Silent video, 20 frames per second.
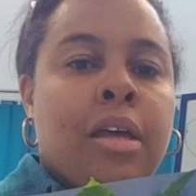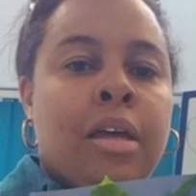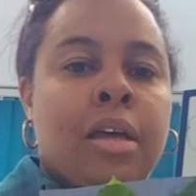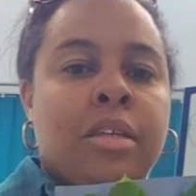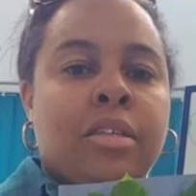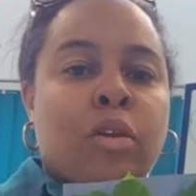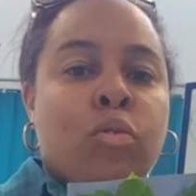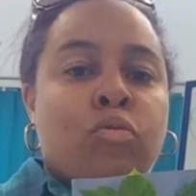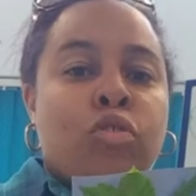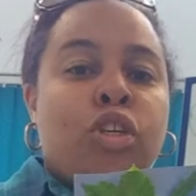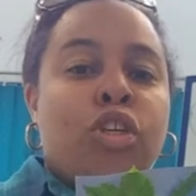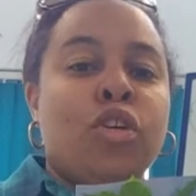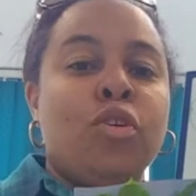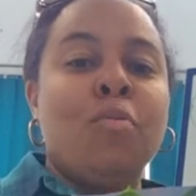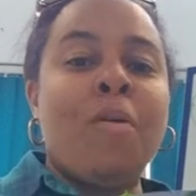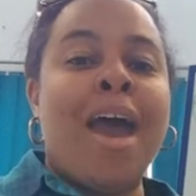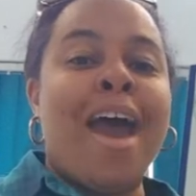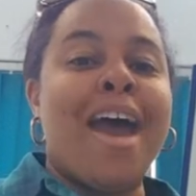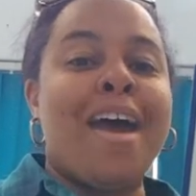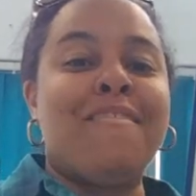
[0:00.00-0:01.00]
So you
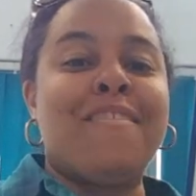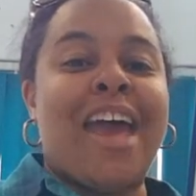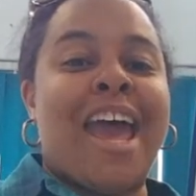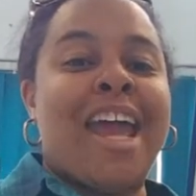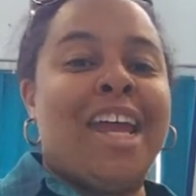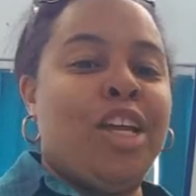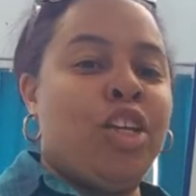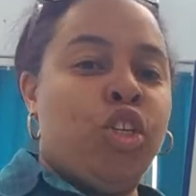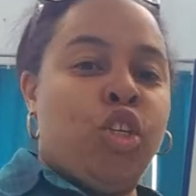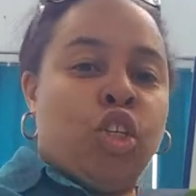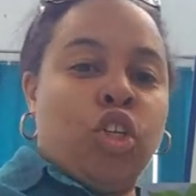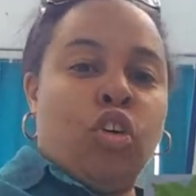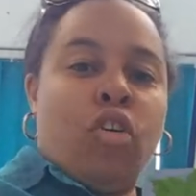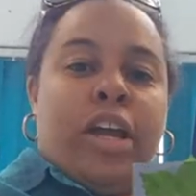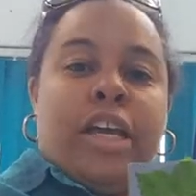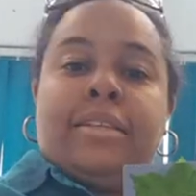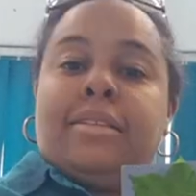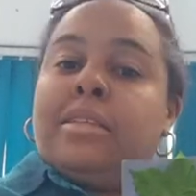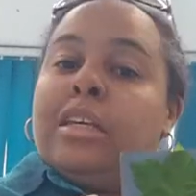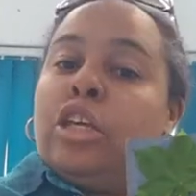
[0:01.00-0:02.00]
have a
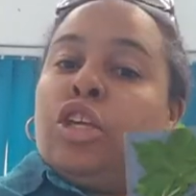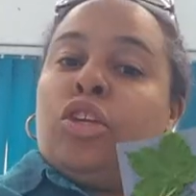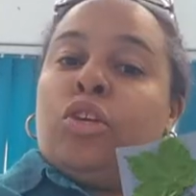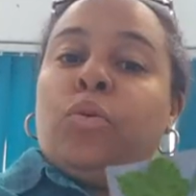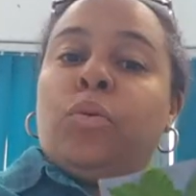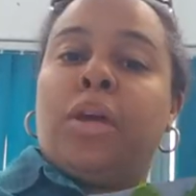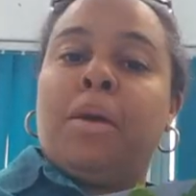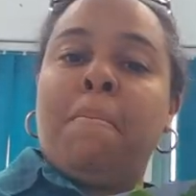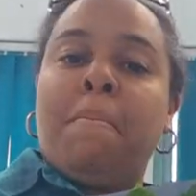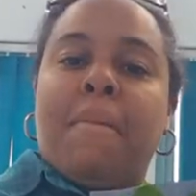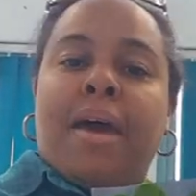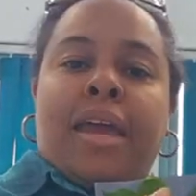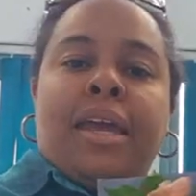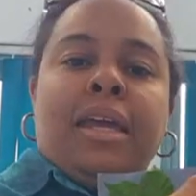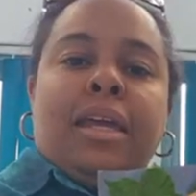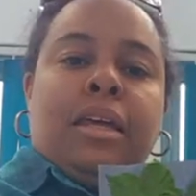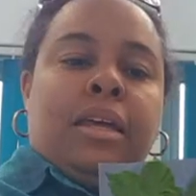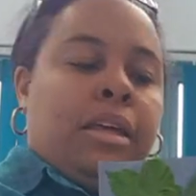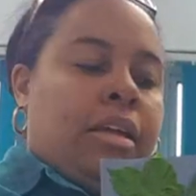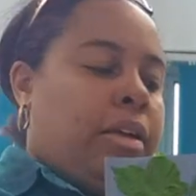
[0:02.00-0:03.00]
choice. You can
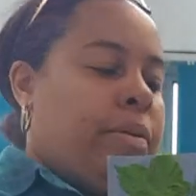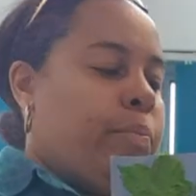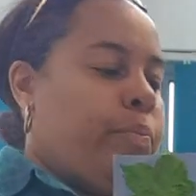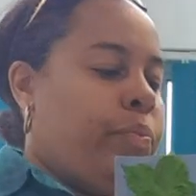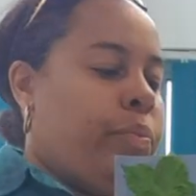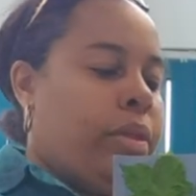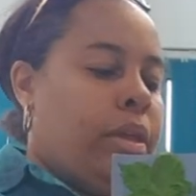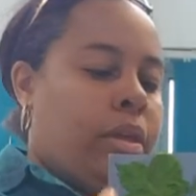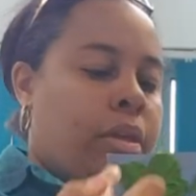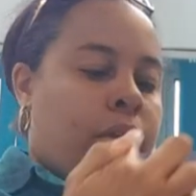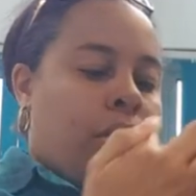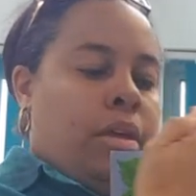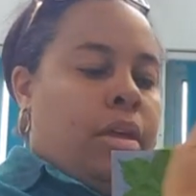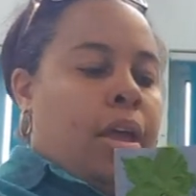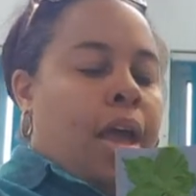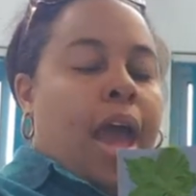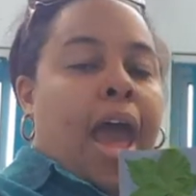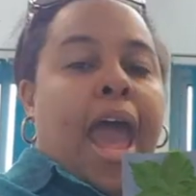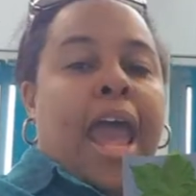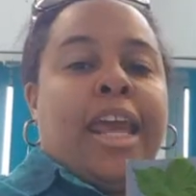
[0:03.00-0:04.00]
make
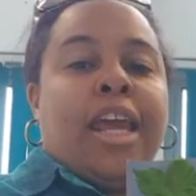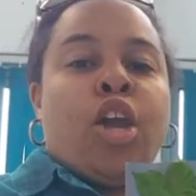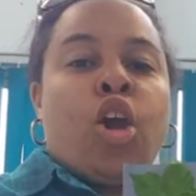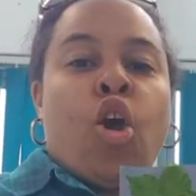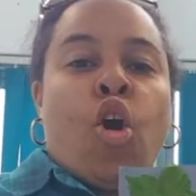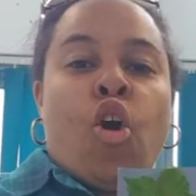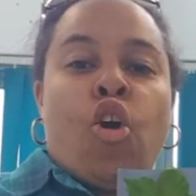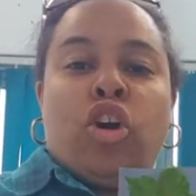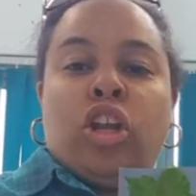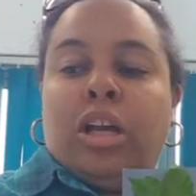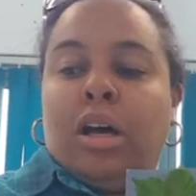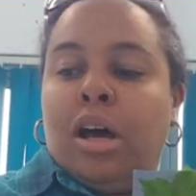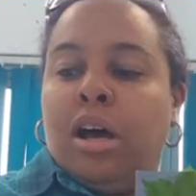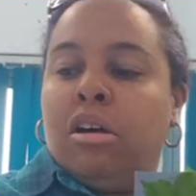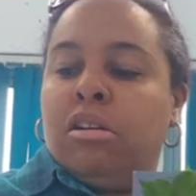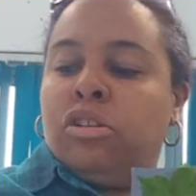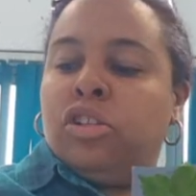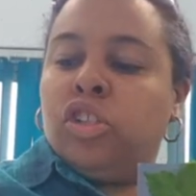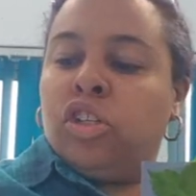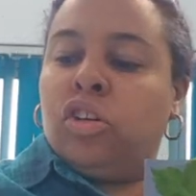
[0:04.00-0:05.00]
a
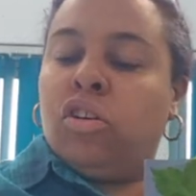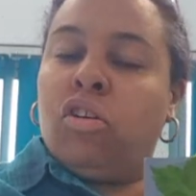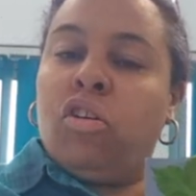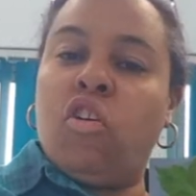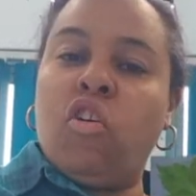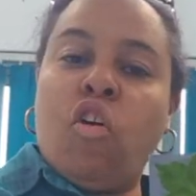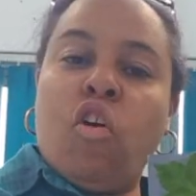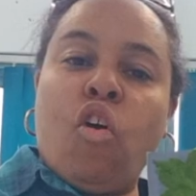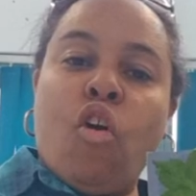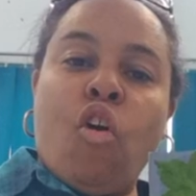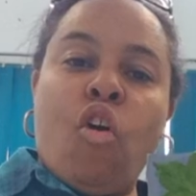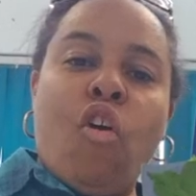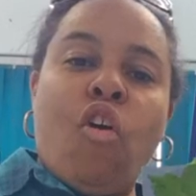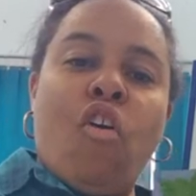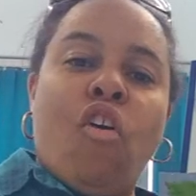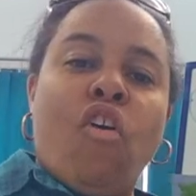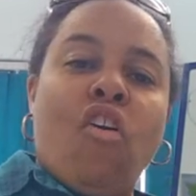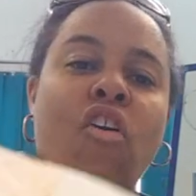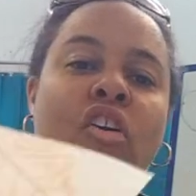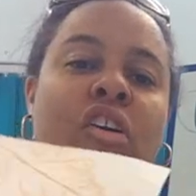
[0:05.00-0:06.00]
collage
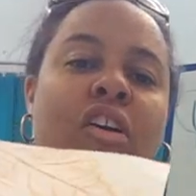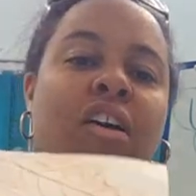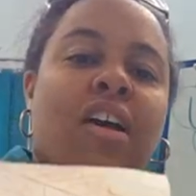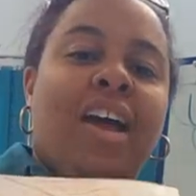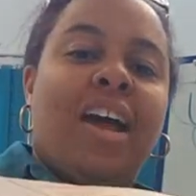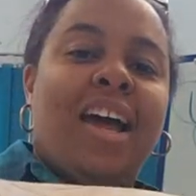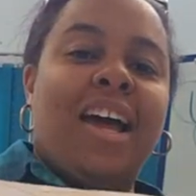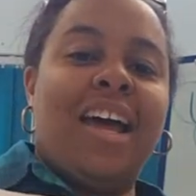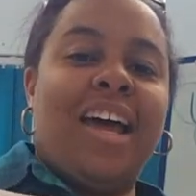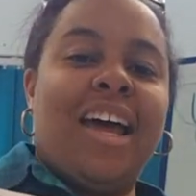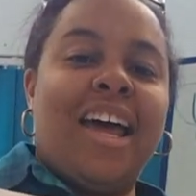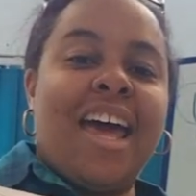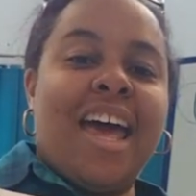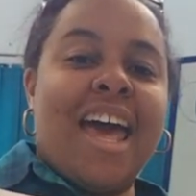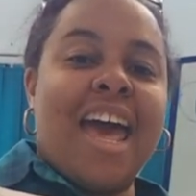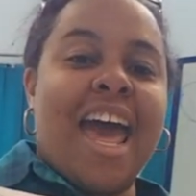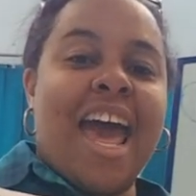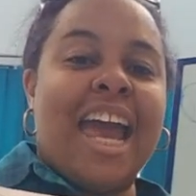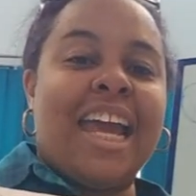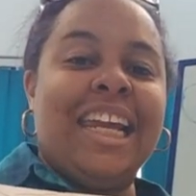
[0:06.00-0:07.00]
or
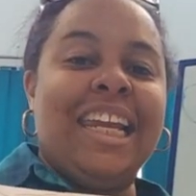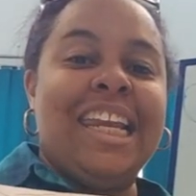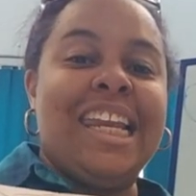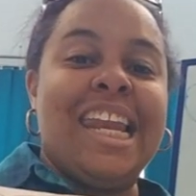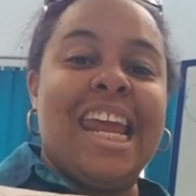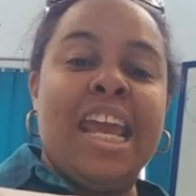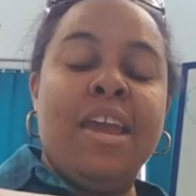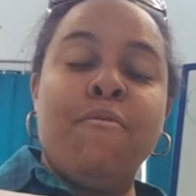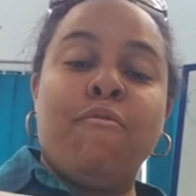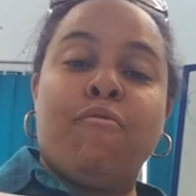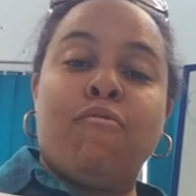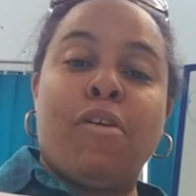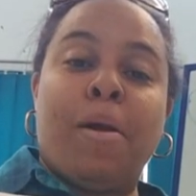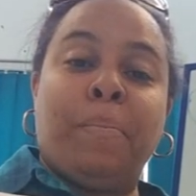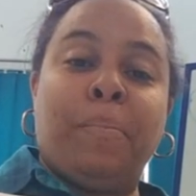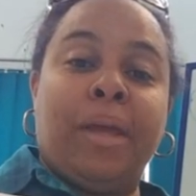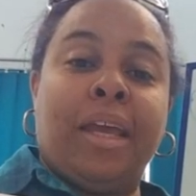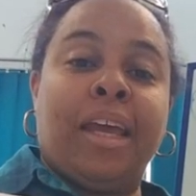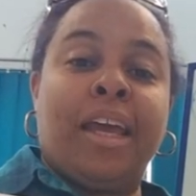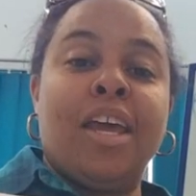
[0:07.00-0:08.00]
a leaf
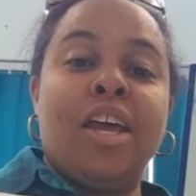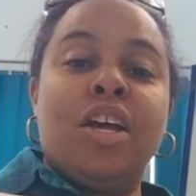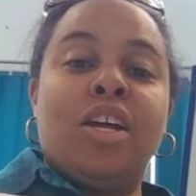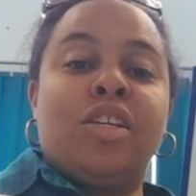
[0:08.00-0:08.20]
rubbing.